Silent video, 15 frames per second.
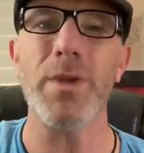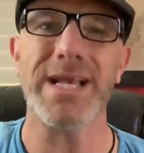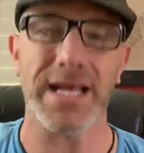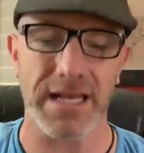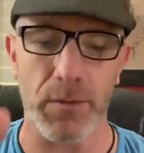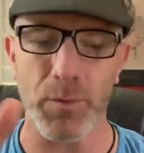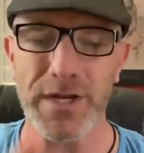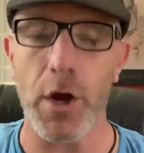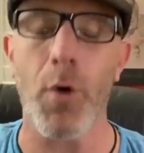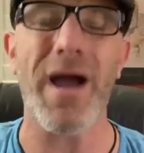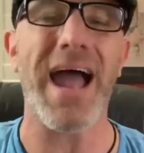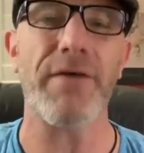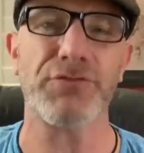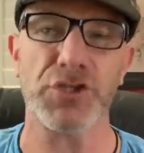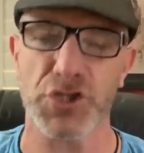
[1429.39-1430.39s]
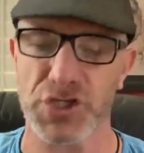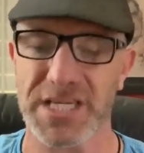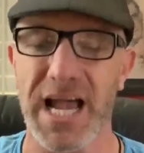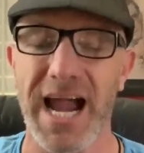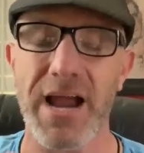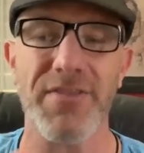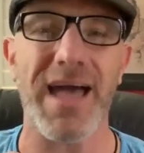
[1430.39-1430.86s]
we don't have to just
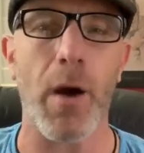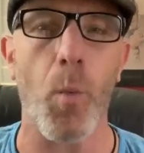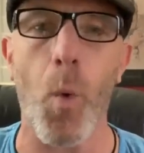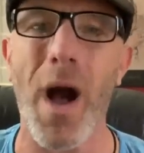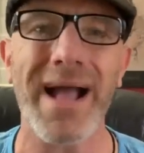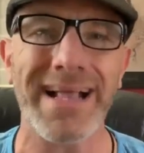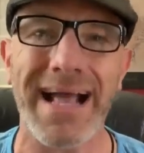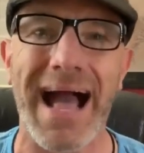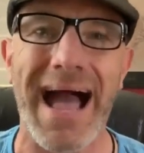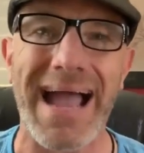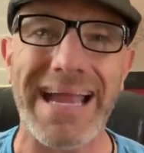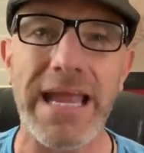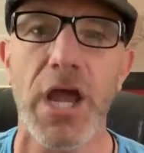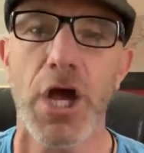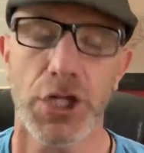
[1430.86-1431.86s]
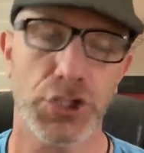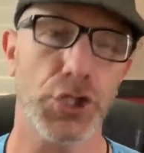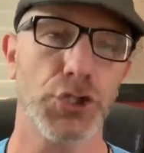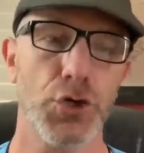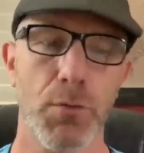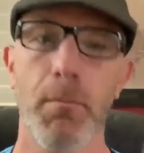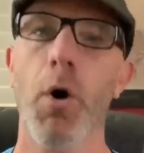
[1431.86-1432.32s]
hire that one guy to
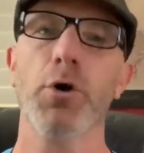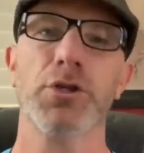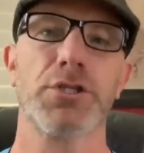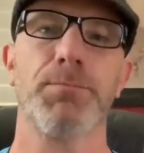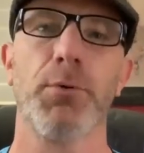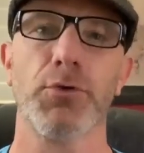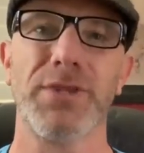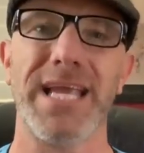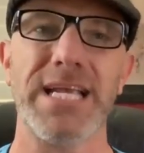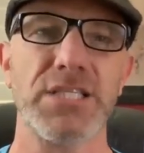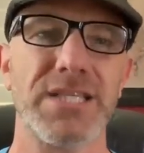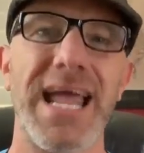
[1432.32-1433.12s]
do multiple things.